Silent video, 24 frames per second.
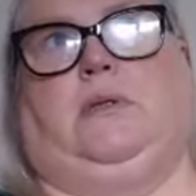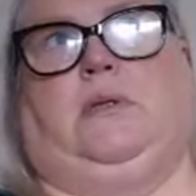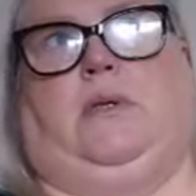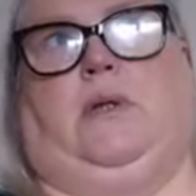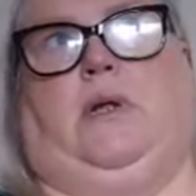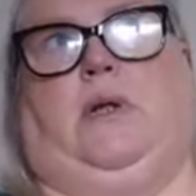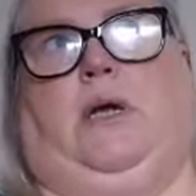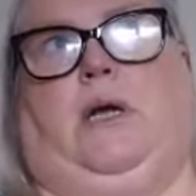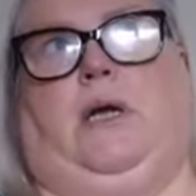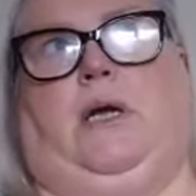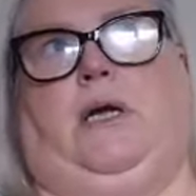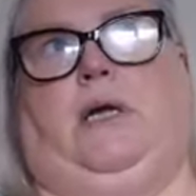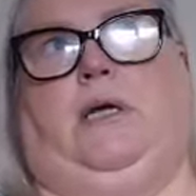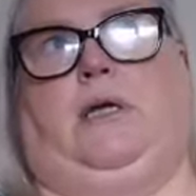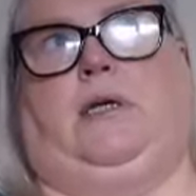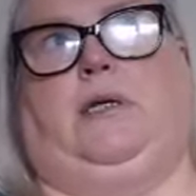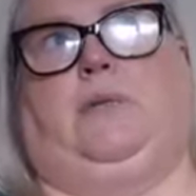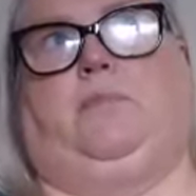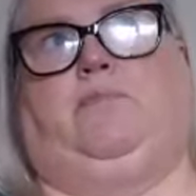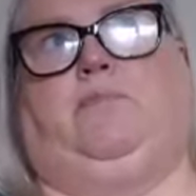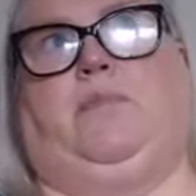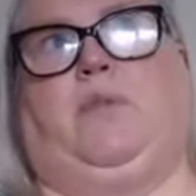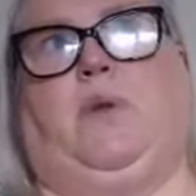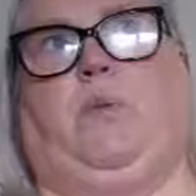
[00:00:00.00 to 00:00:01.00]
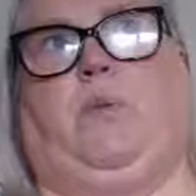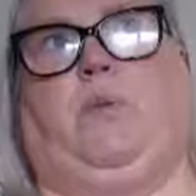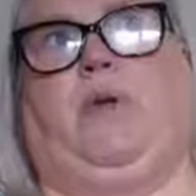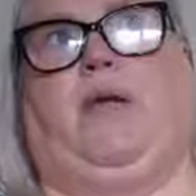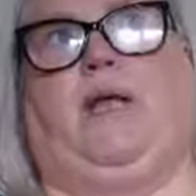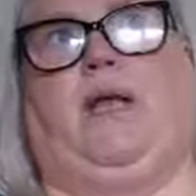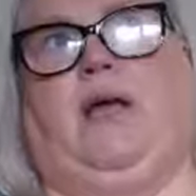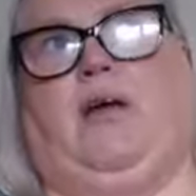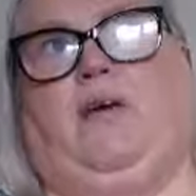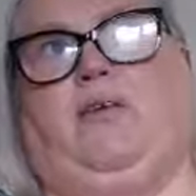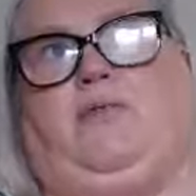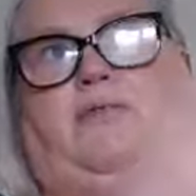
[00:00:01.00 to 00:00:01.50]
we
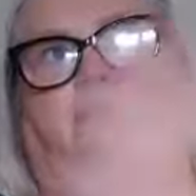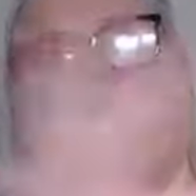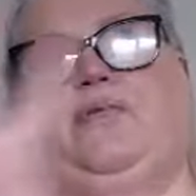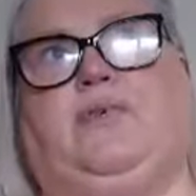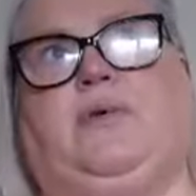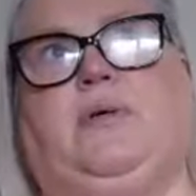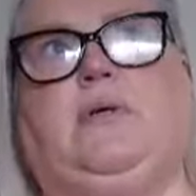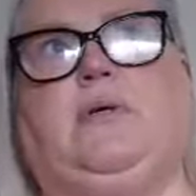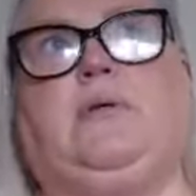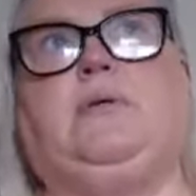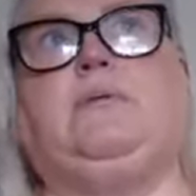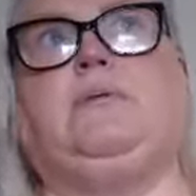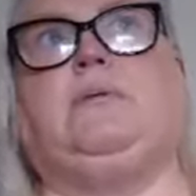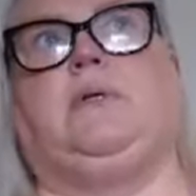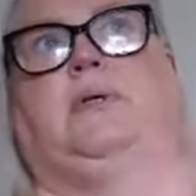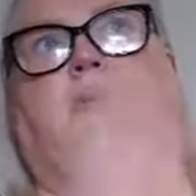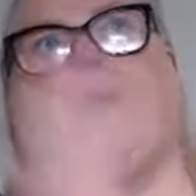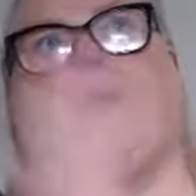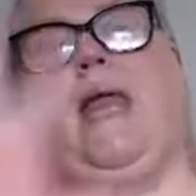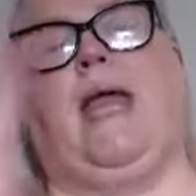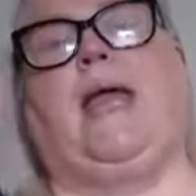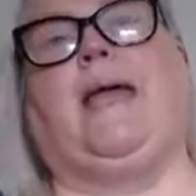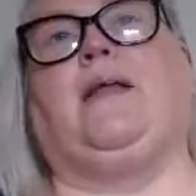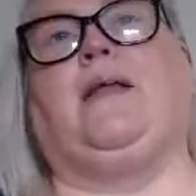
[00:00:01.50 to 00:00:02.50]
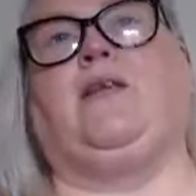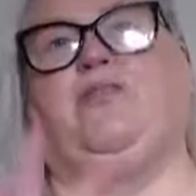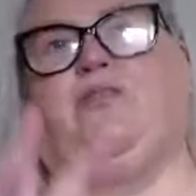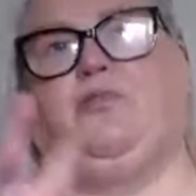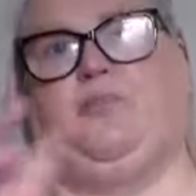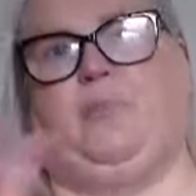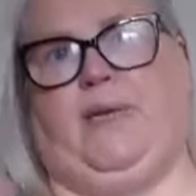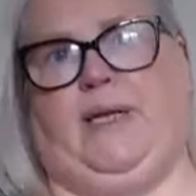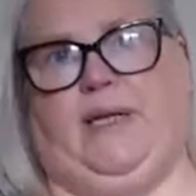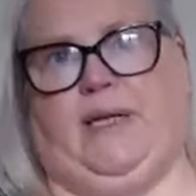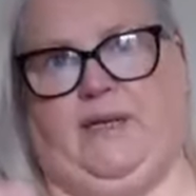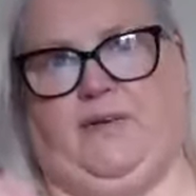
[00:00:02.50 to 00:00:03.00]
can have
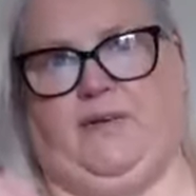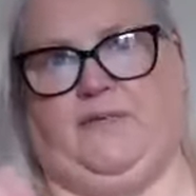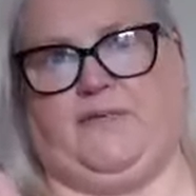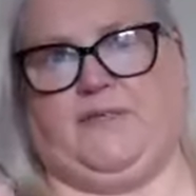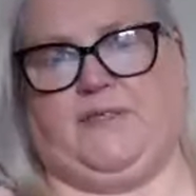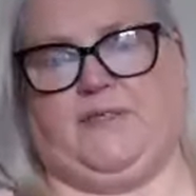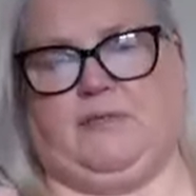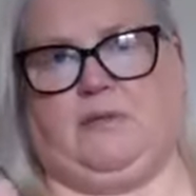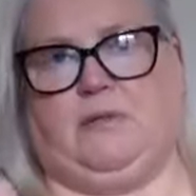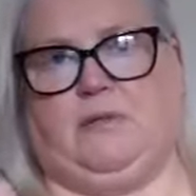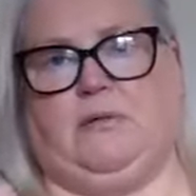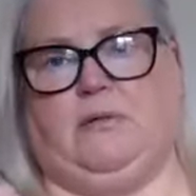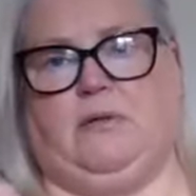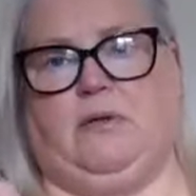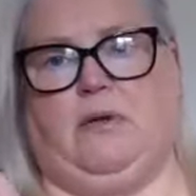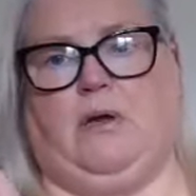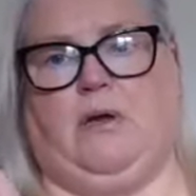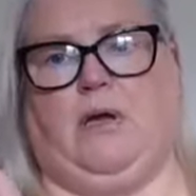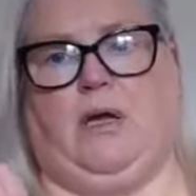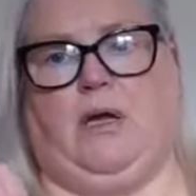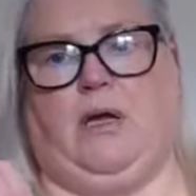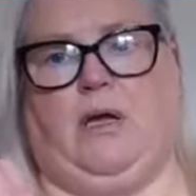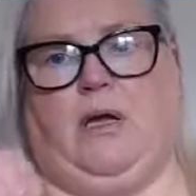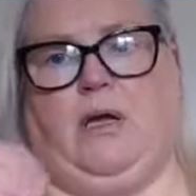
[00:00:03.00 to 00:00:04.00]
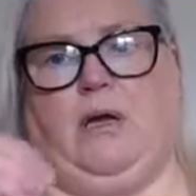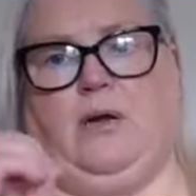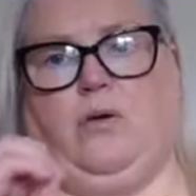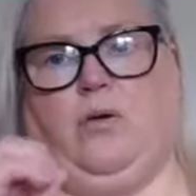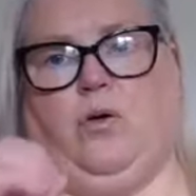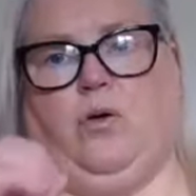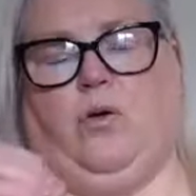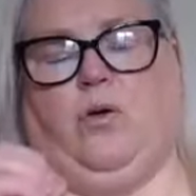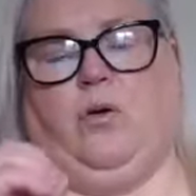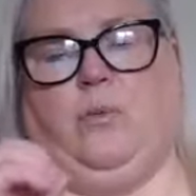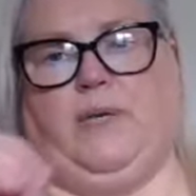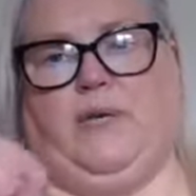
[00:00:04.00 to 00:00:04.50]
negative beliefs,
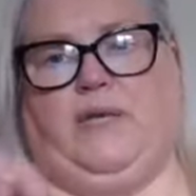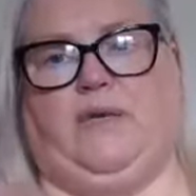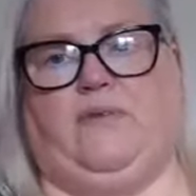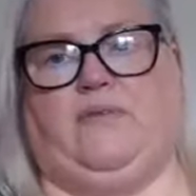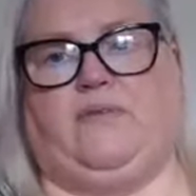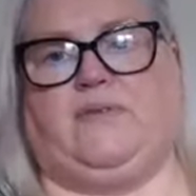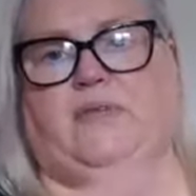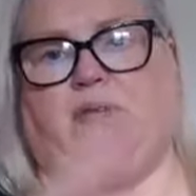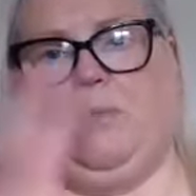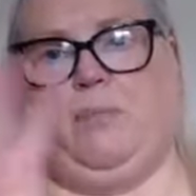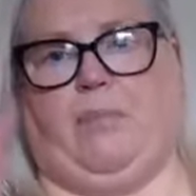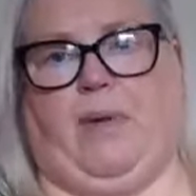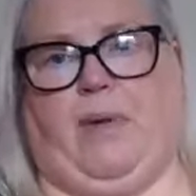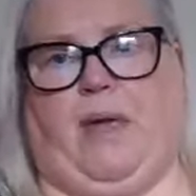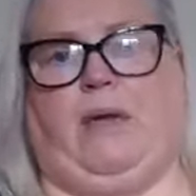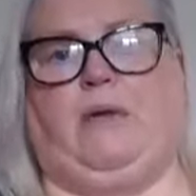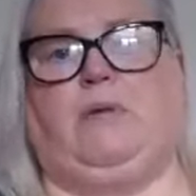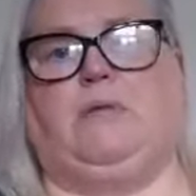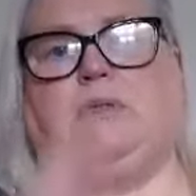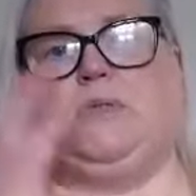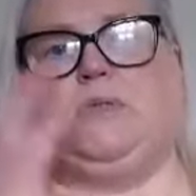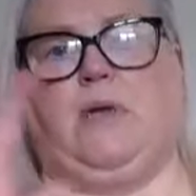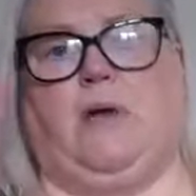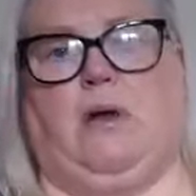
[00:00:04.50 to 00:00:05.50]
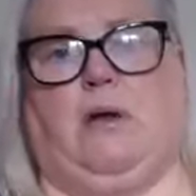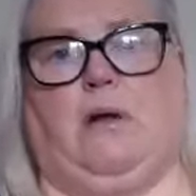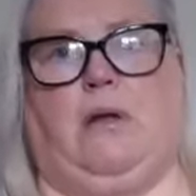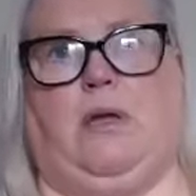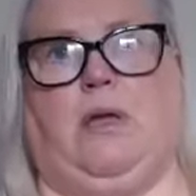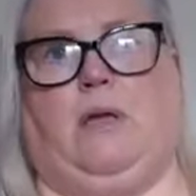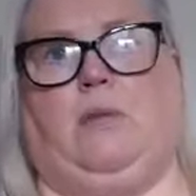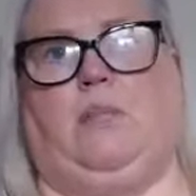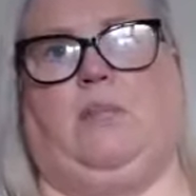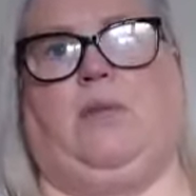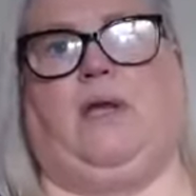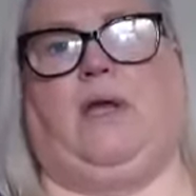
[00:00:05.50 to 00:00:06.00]
core beliefs about
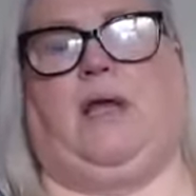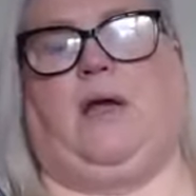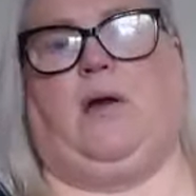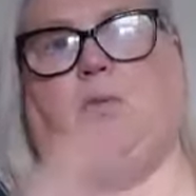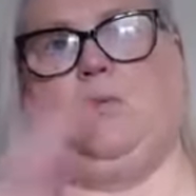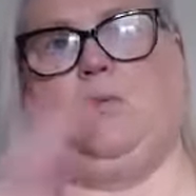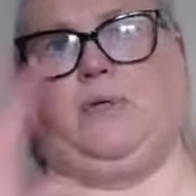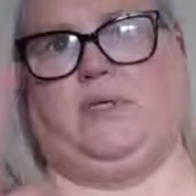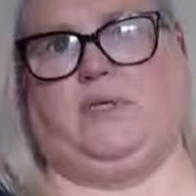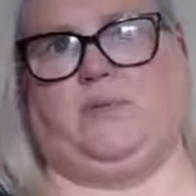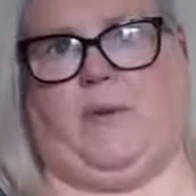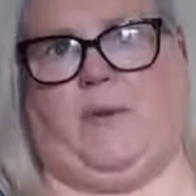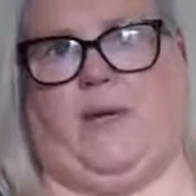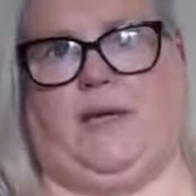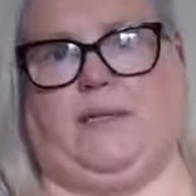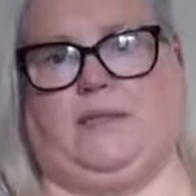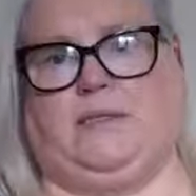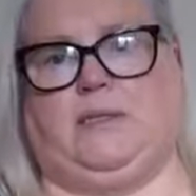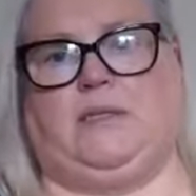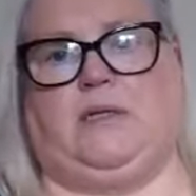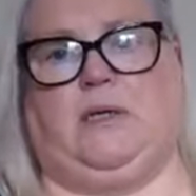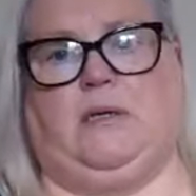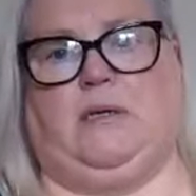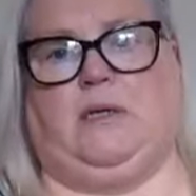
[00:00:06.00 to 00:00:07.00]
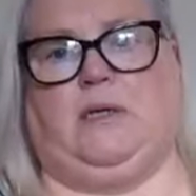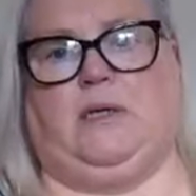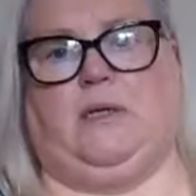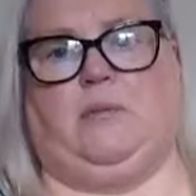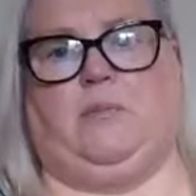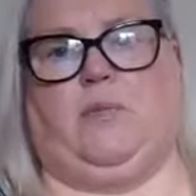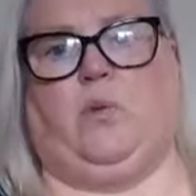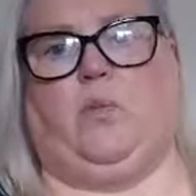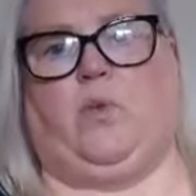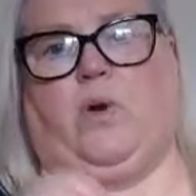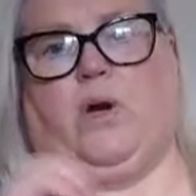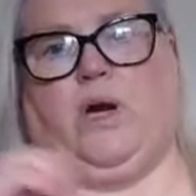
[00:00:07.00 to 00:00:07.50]
time and how we spend
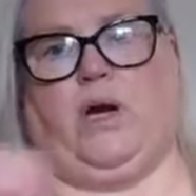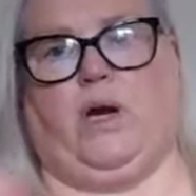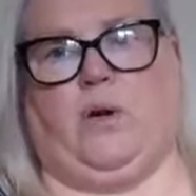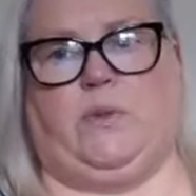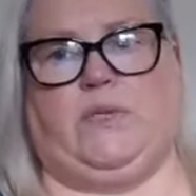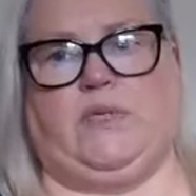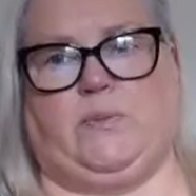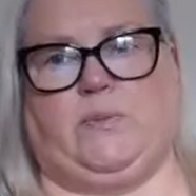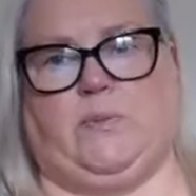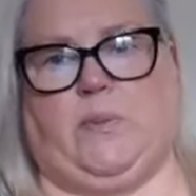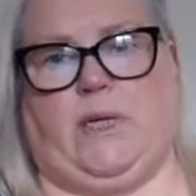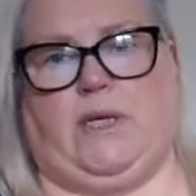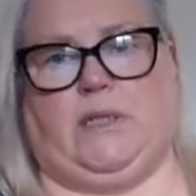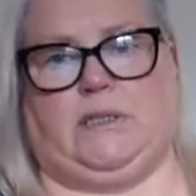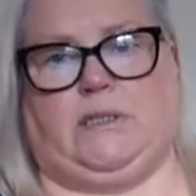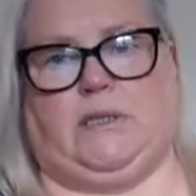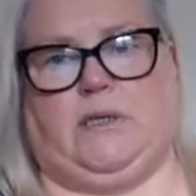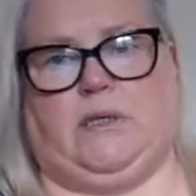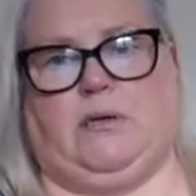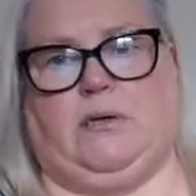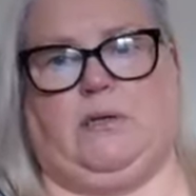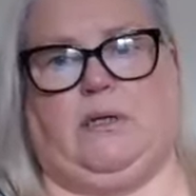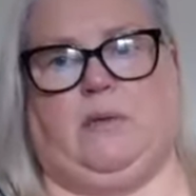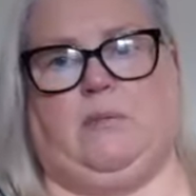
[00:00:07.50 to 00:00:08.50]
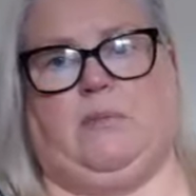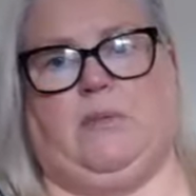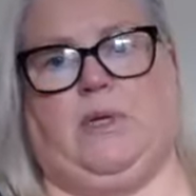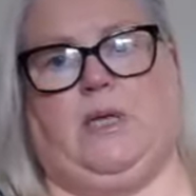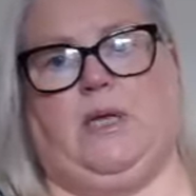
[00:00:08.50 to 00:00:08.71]
time and where we spend time.